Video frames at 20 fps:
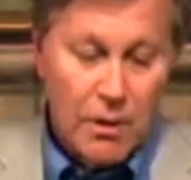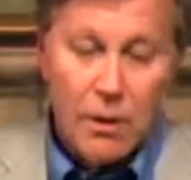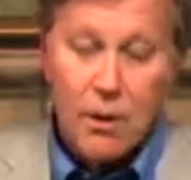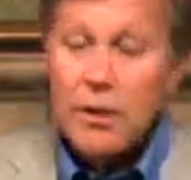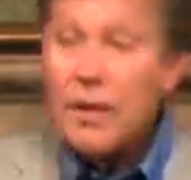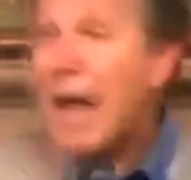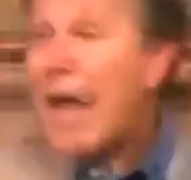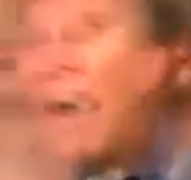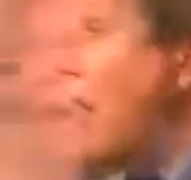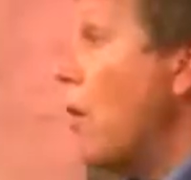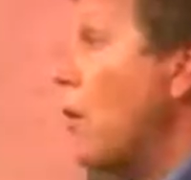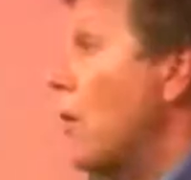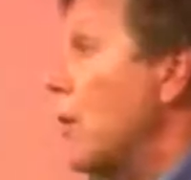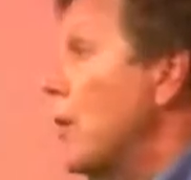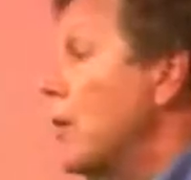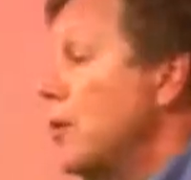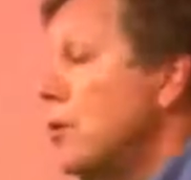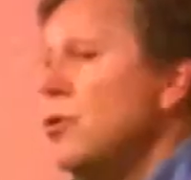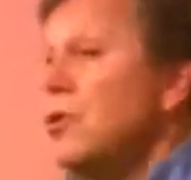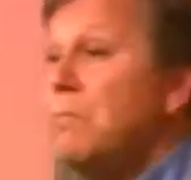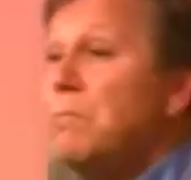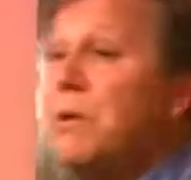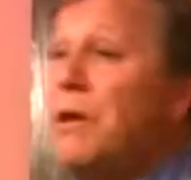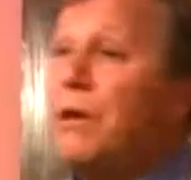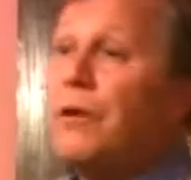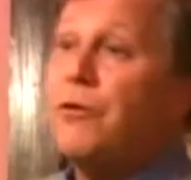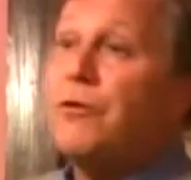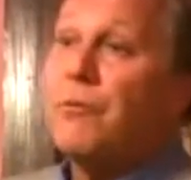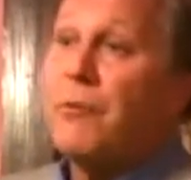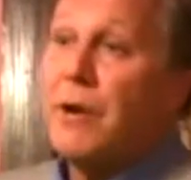Now you'd be
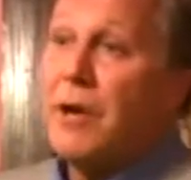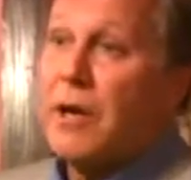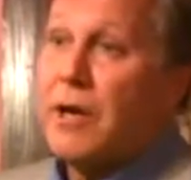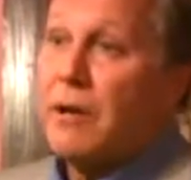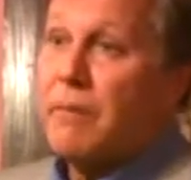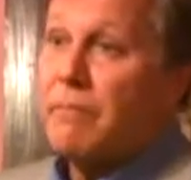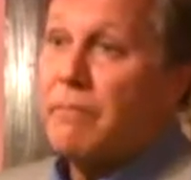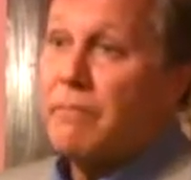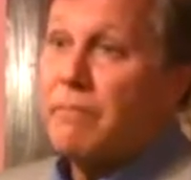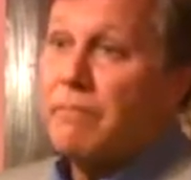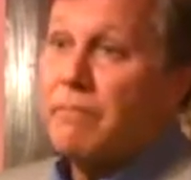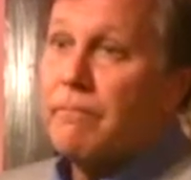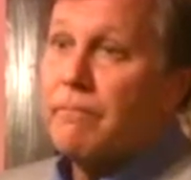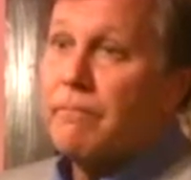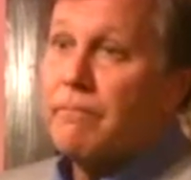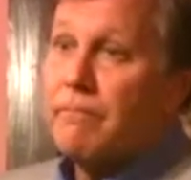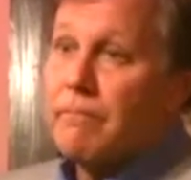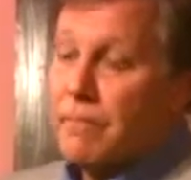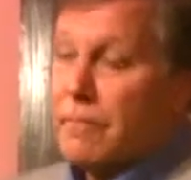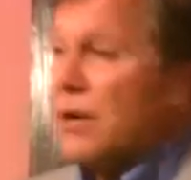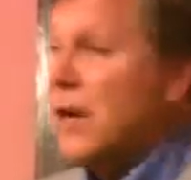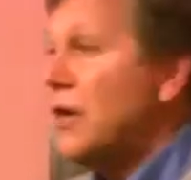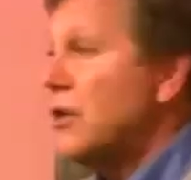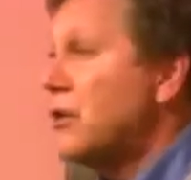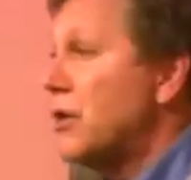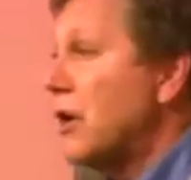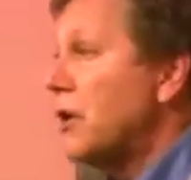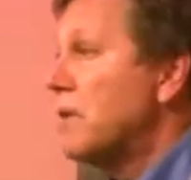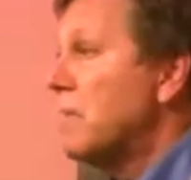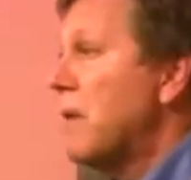3, I
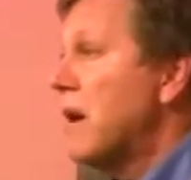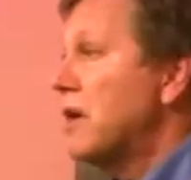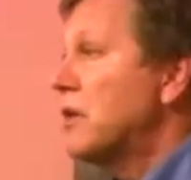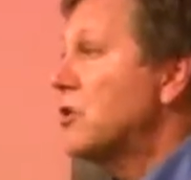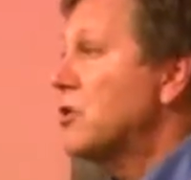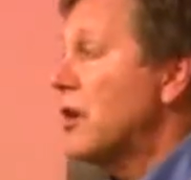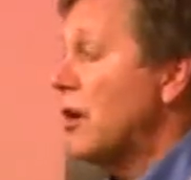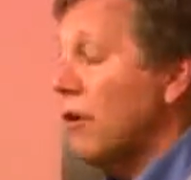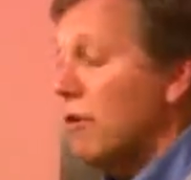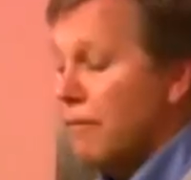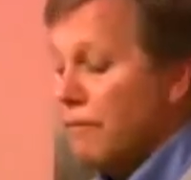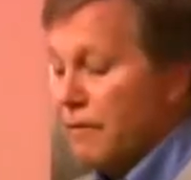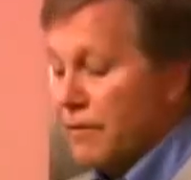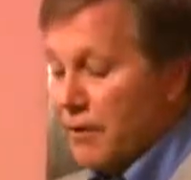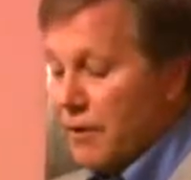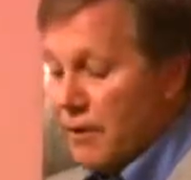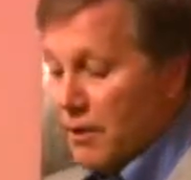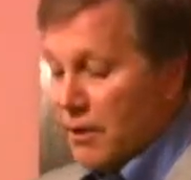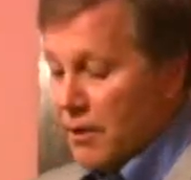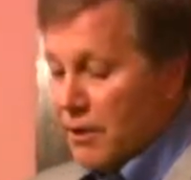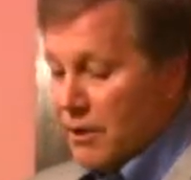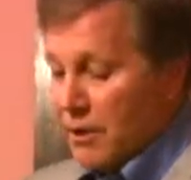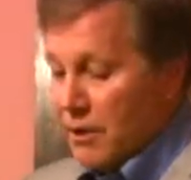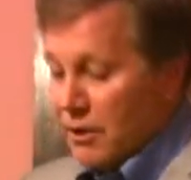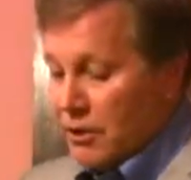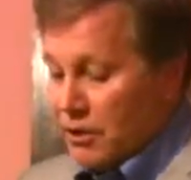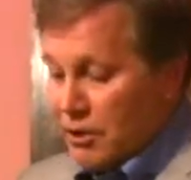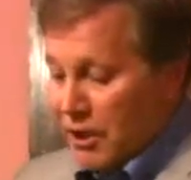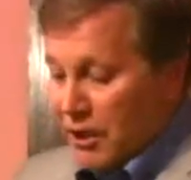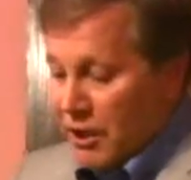said to myself,
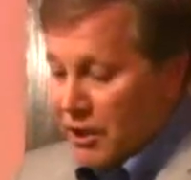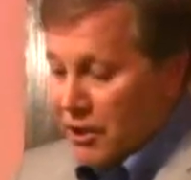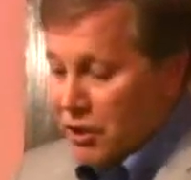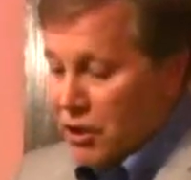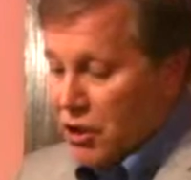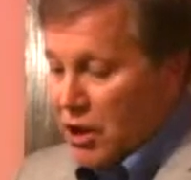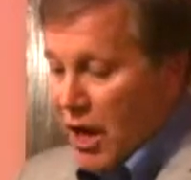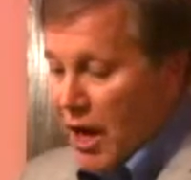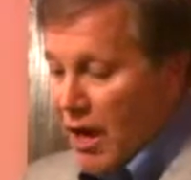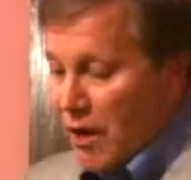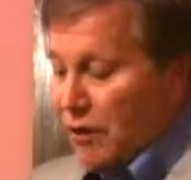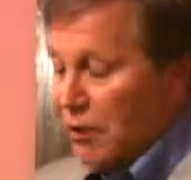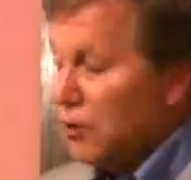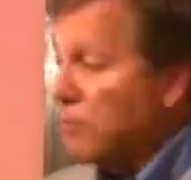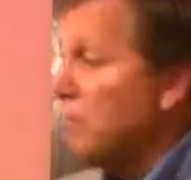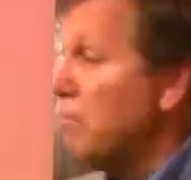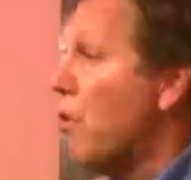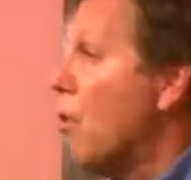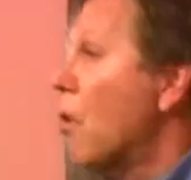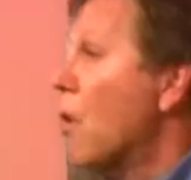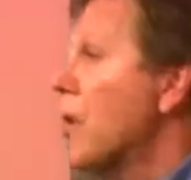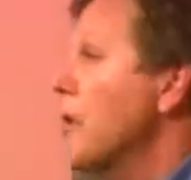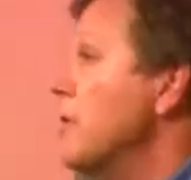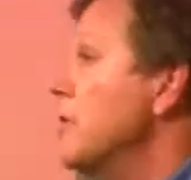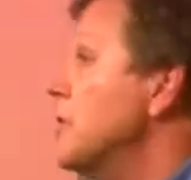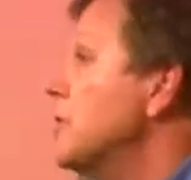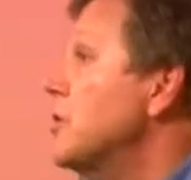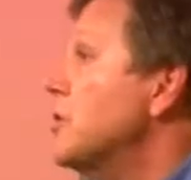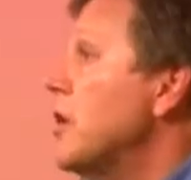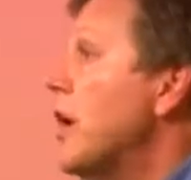seeing a child born
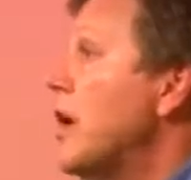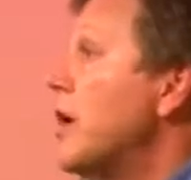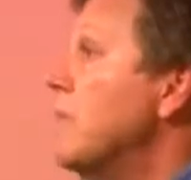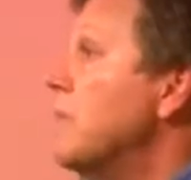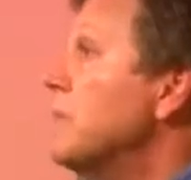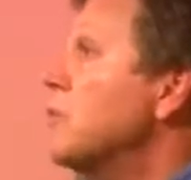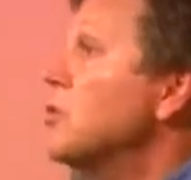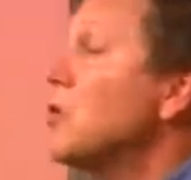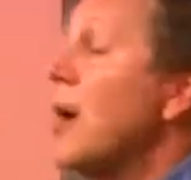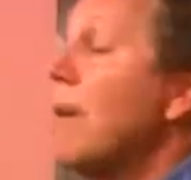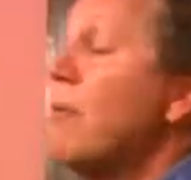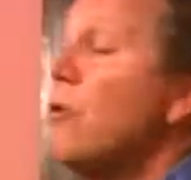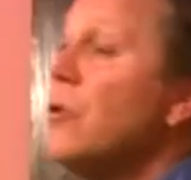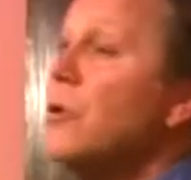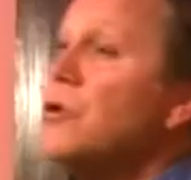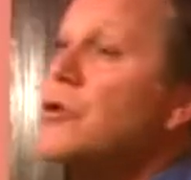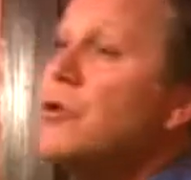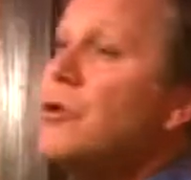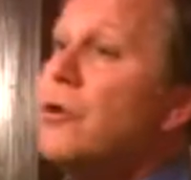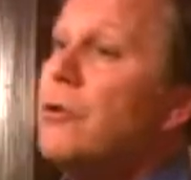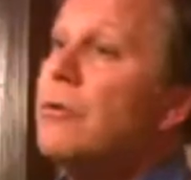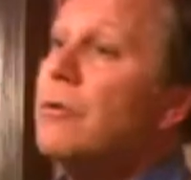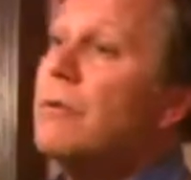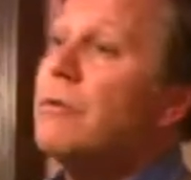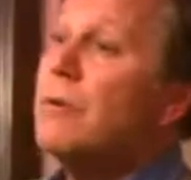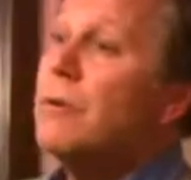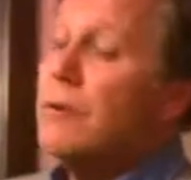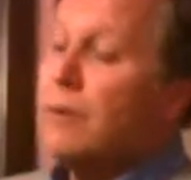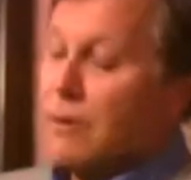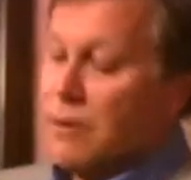the same summer as you.
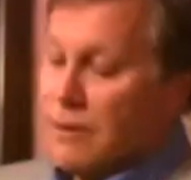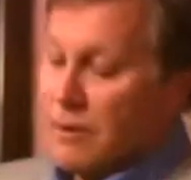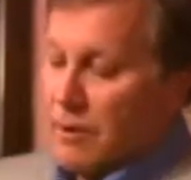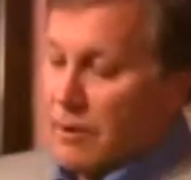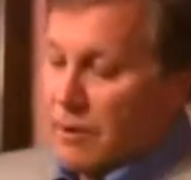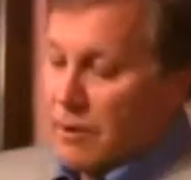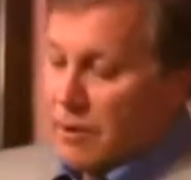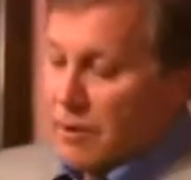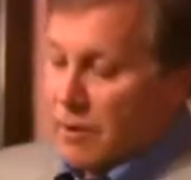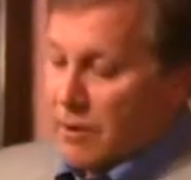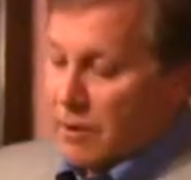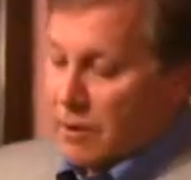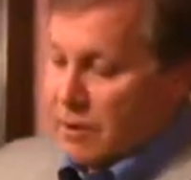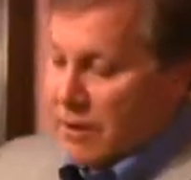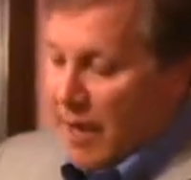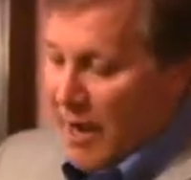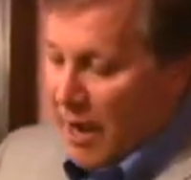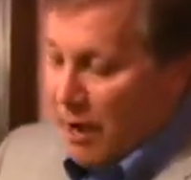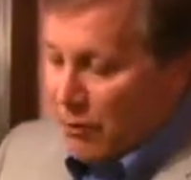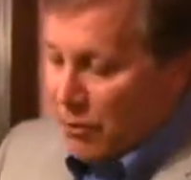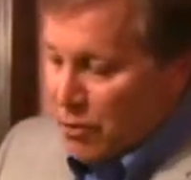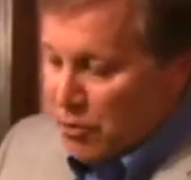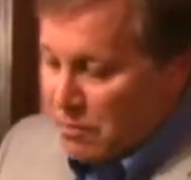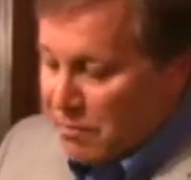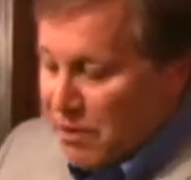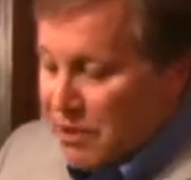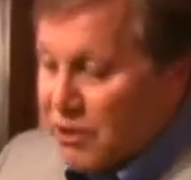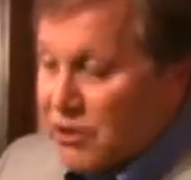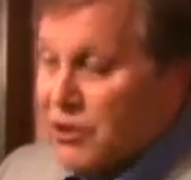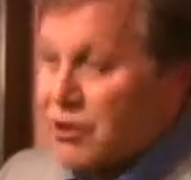Now you'd
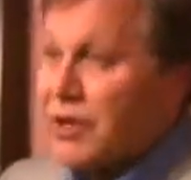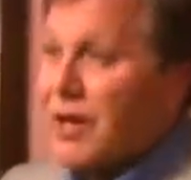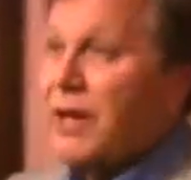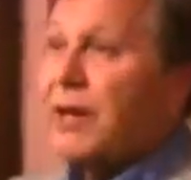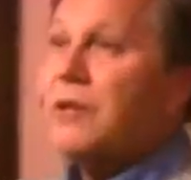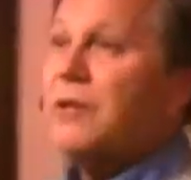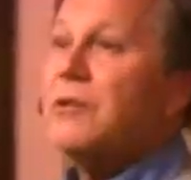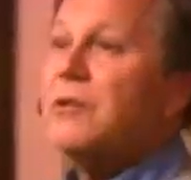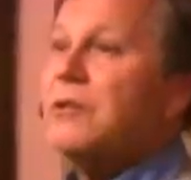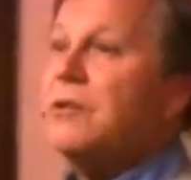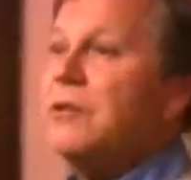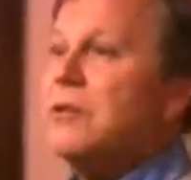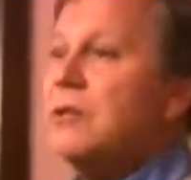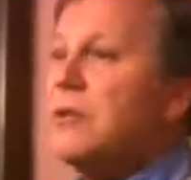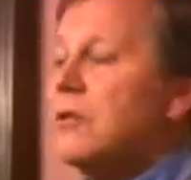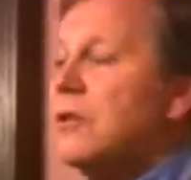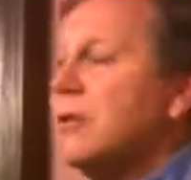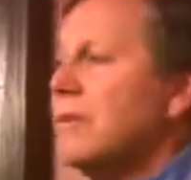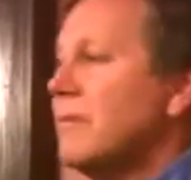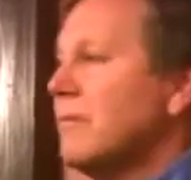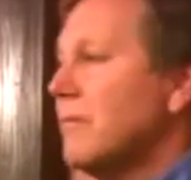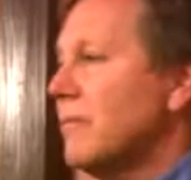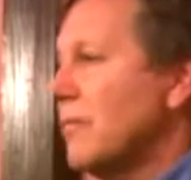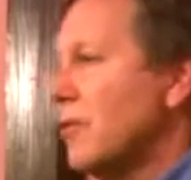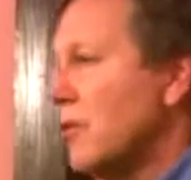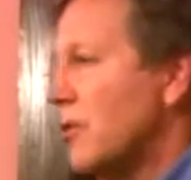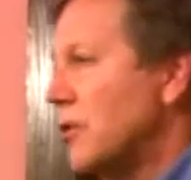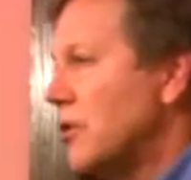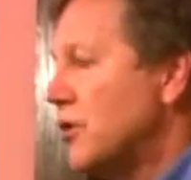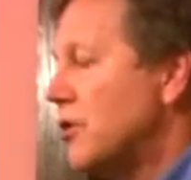be 6
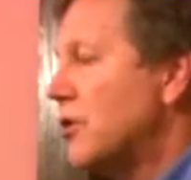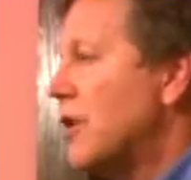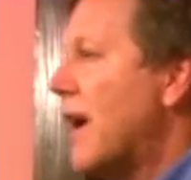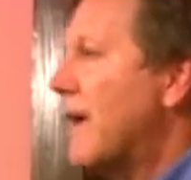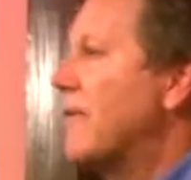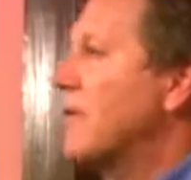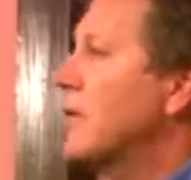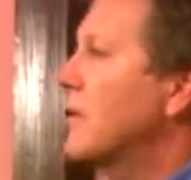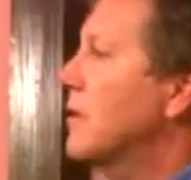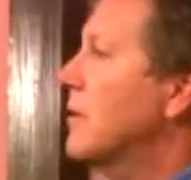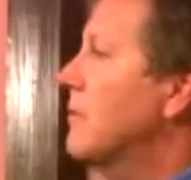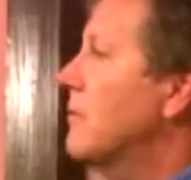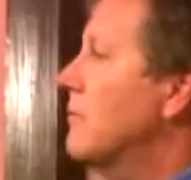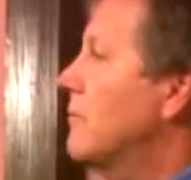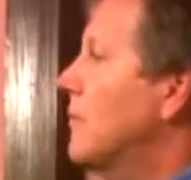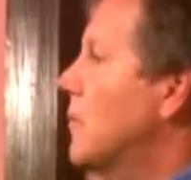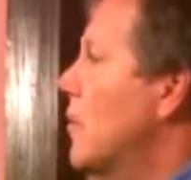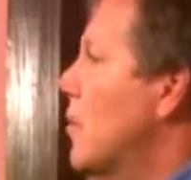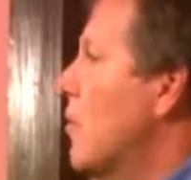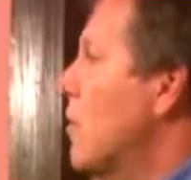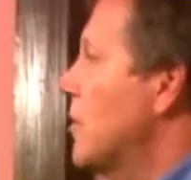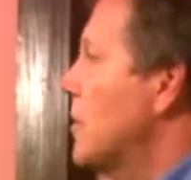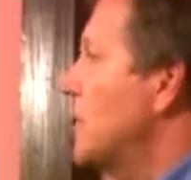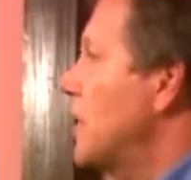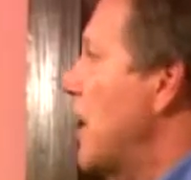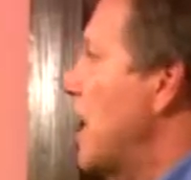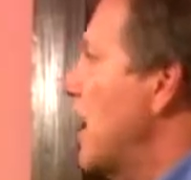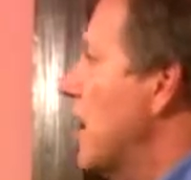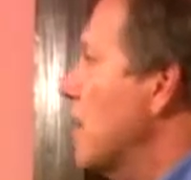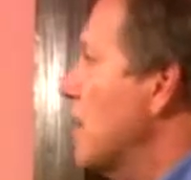or 7 or
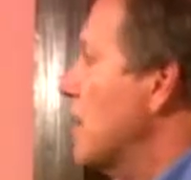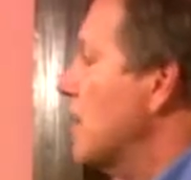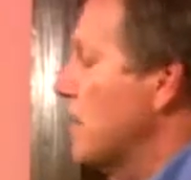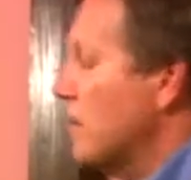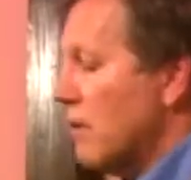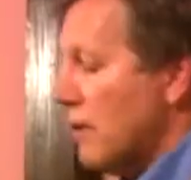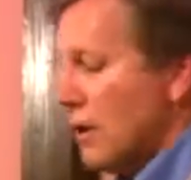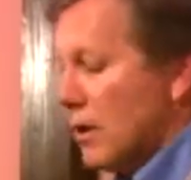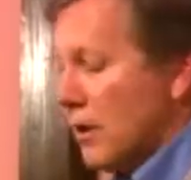10.